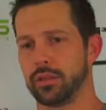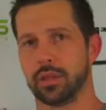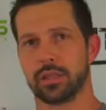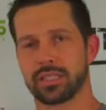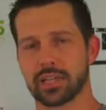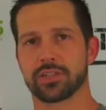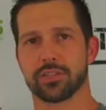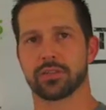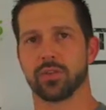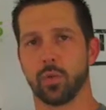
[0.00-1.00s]
the
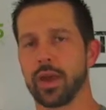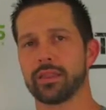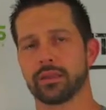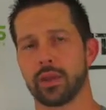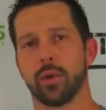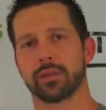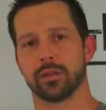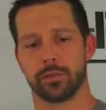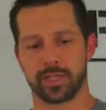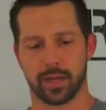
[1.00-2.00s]
sessions the way that they want
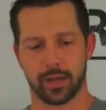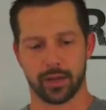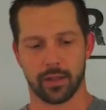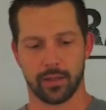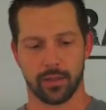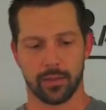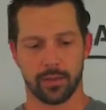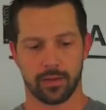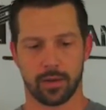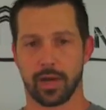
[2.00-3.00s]
them to be taught.
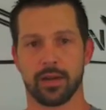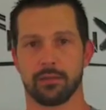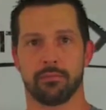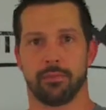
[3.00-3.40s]
All right?